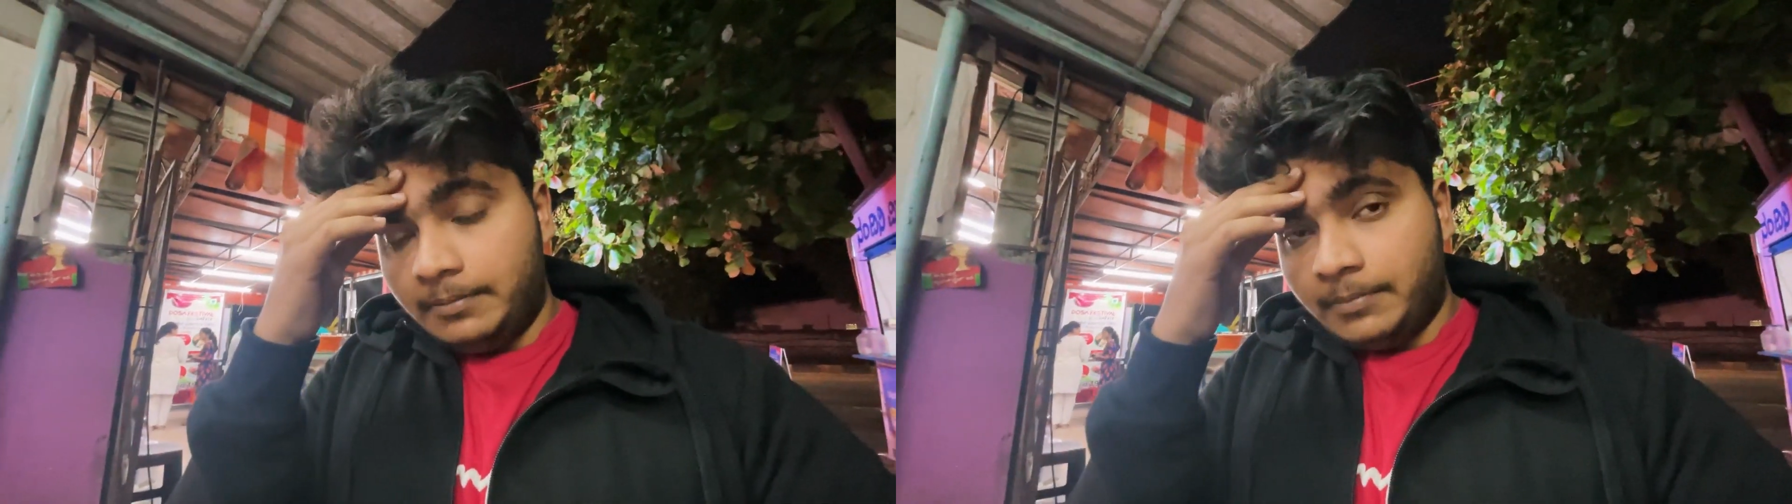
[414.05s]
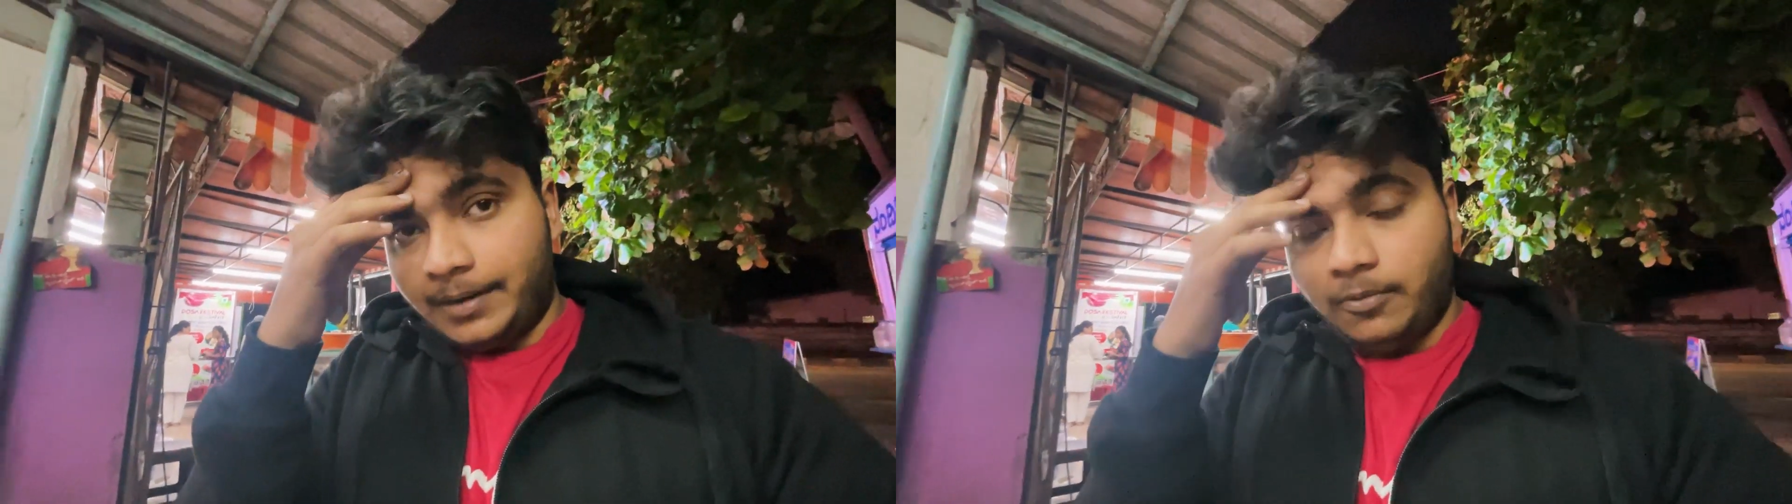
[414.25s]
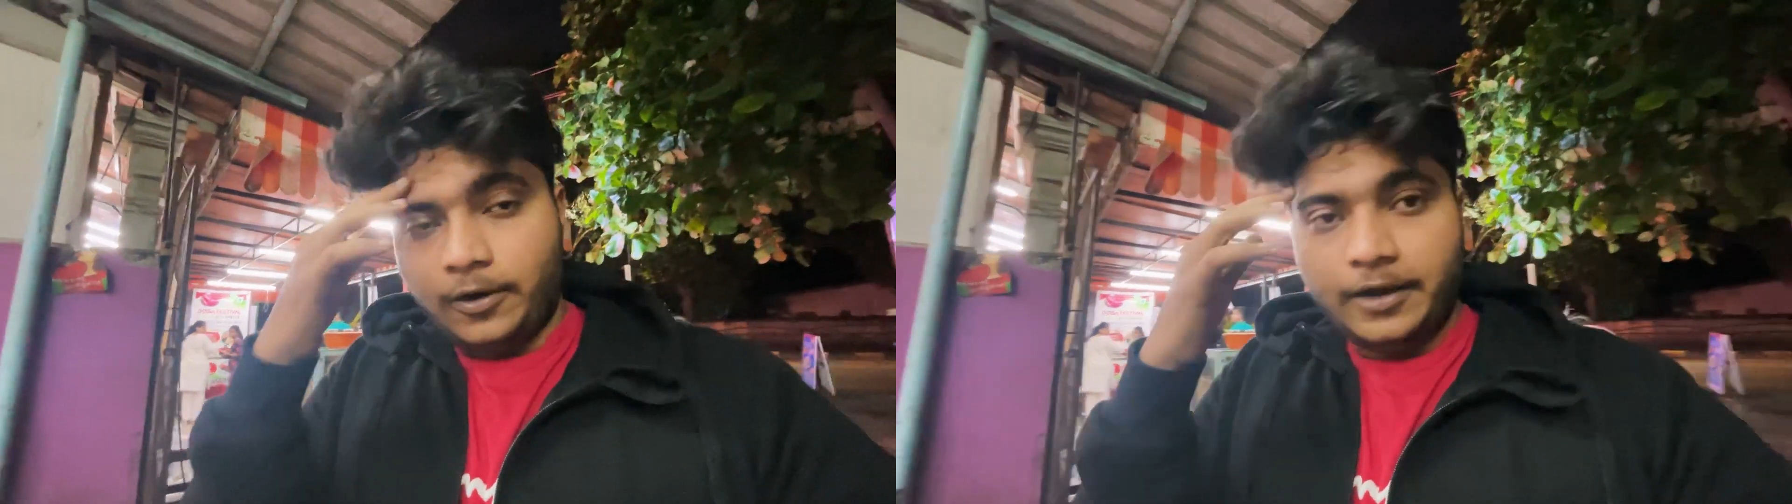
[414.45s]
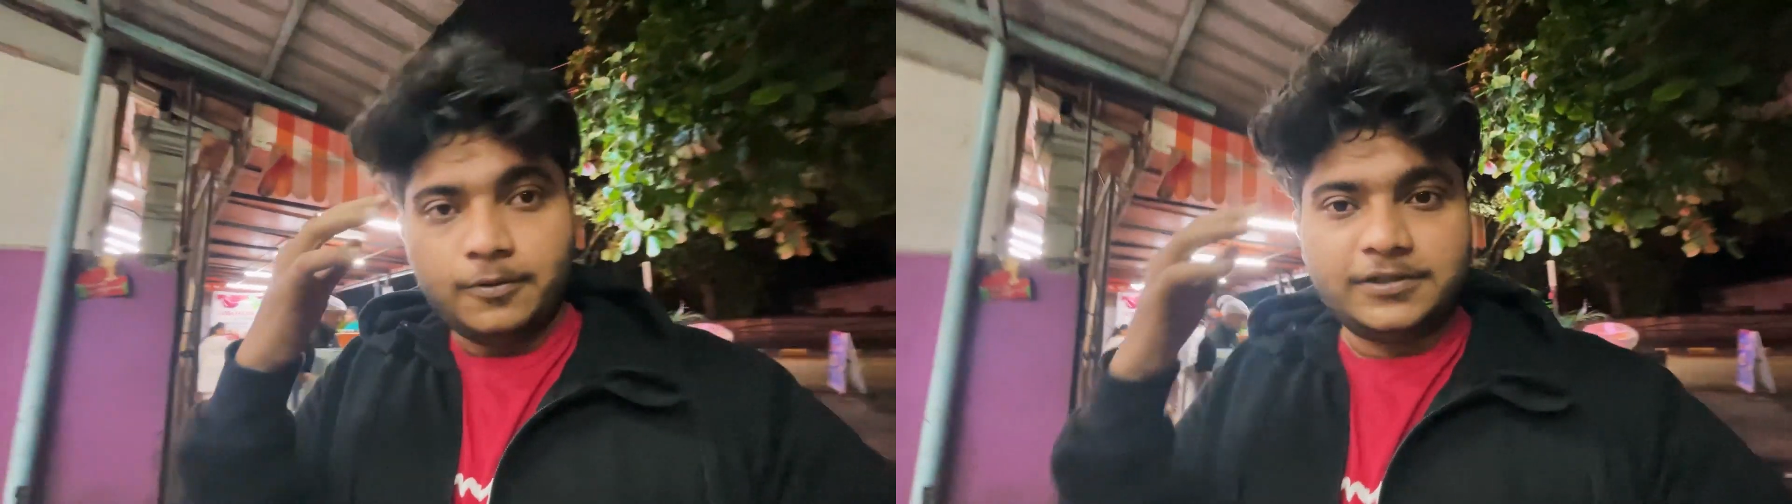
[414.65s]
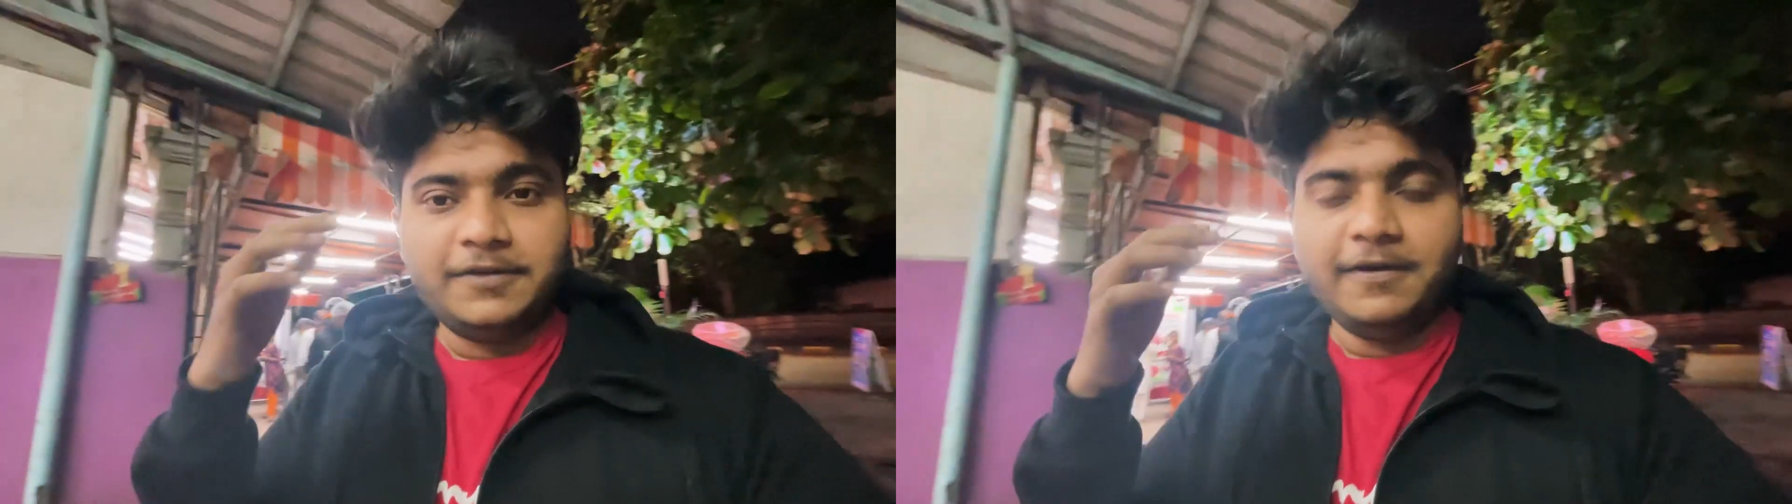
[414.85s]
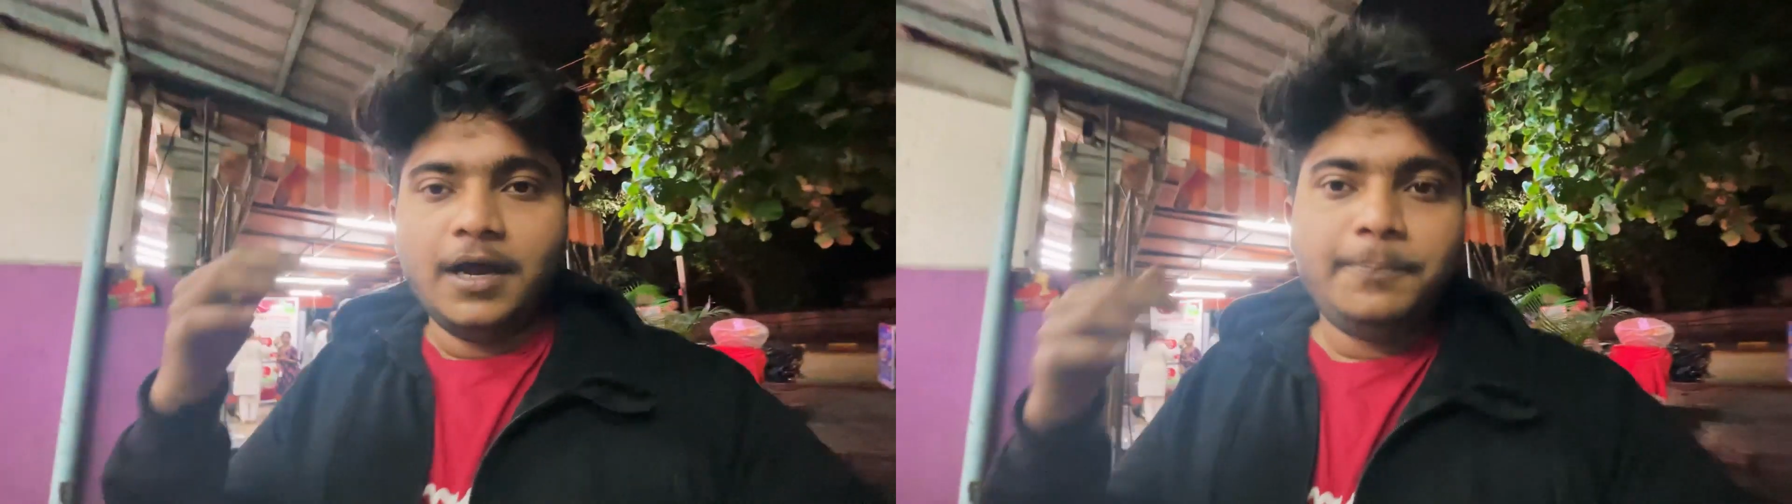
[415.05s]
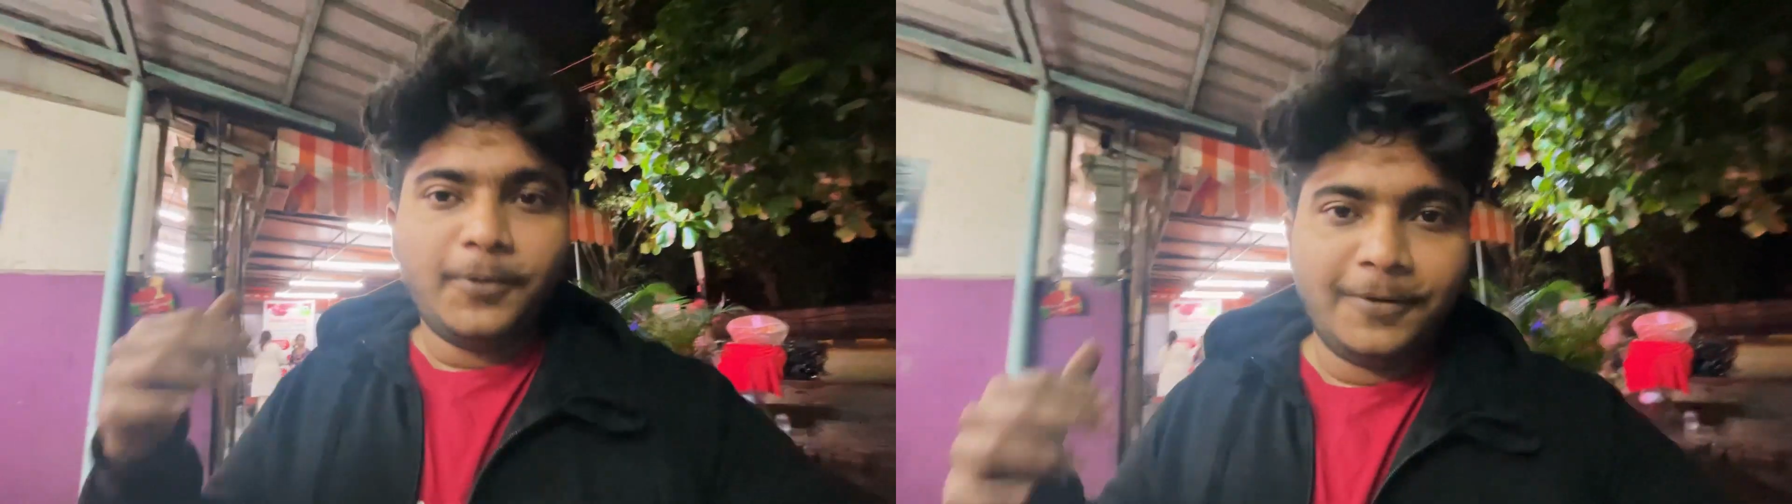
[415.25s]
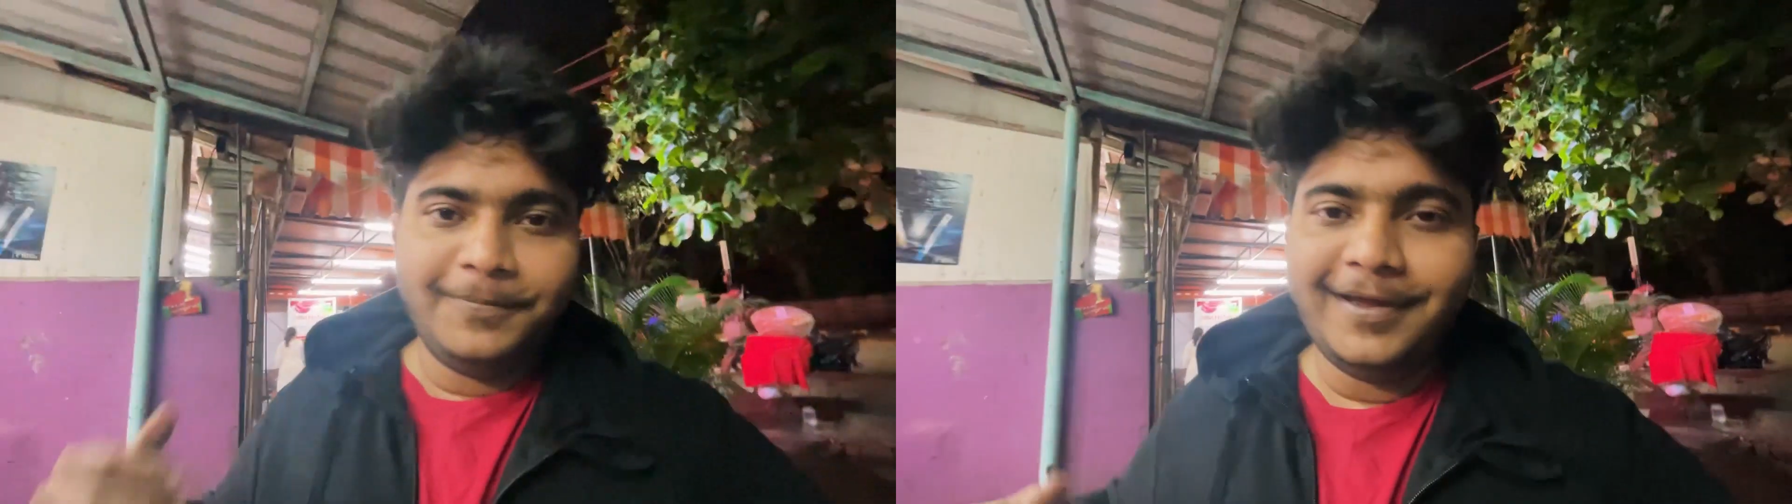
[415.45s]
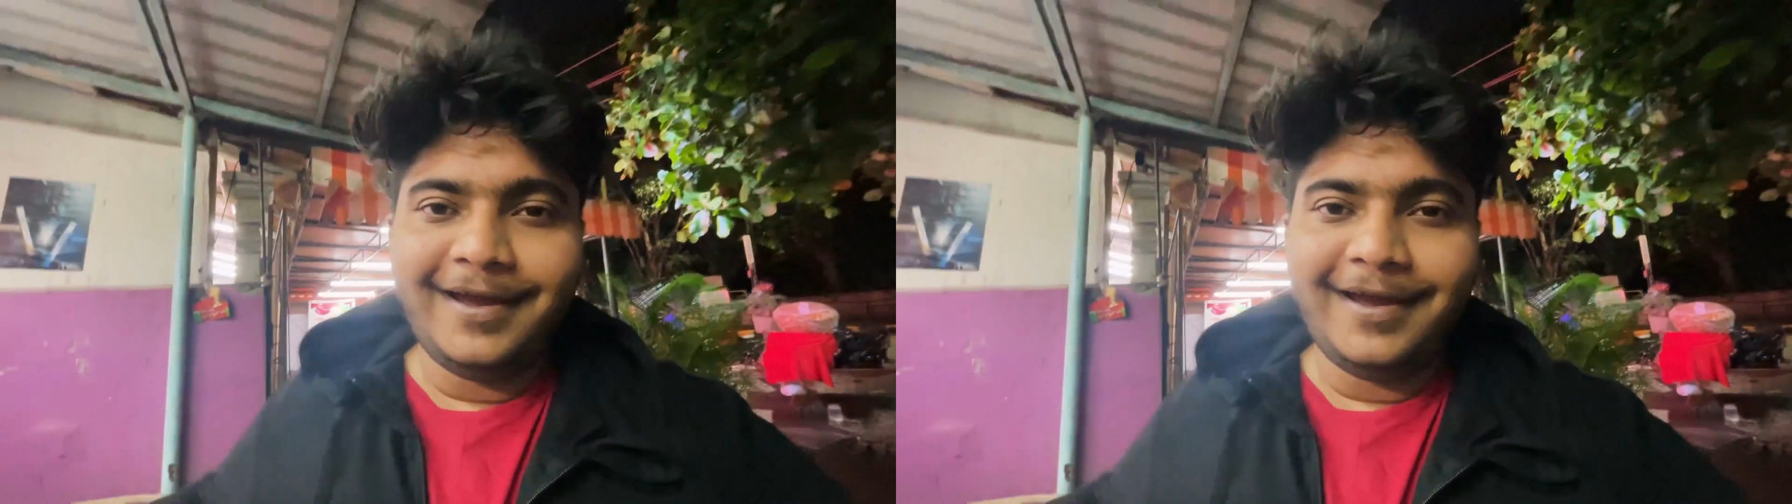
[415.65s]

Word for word: my body was giving up on me